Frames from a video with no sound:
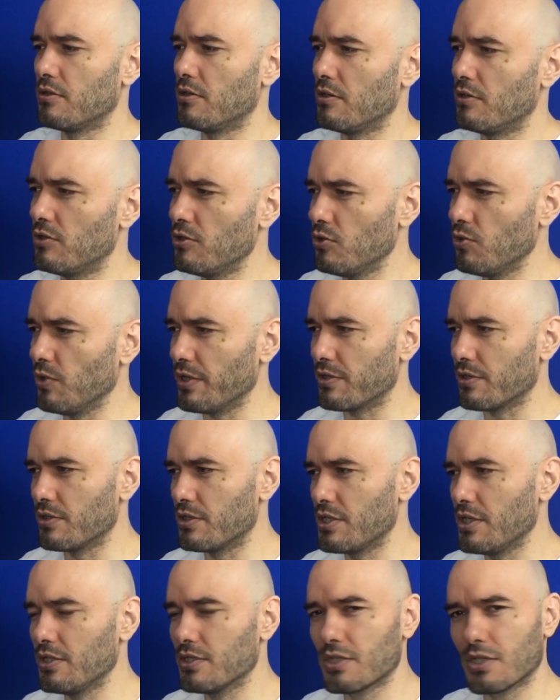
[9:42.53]
to do it. And
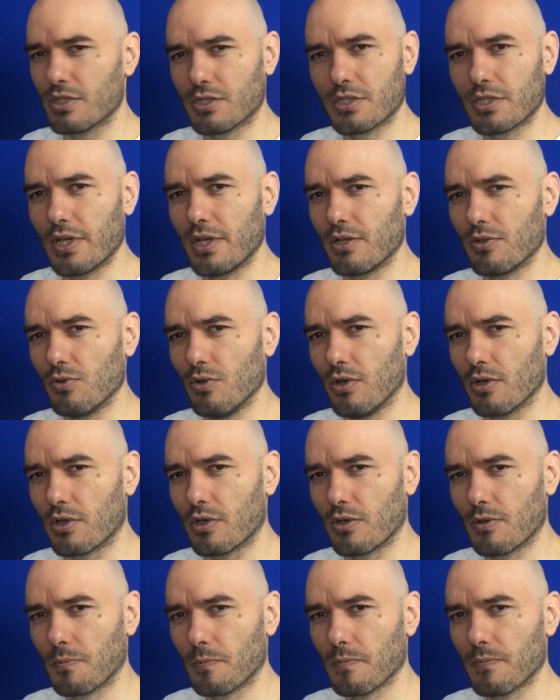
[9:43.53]
Jesus saying, look,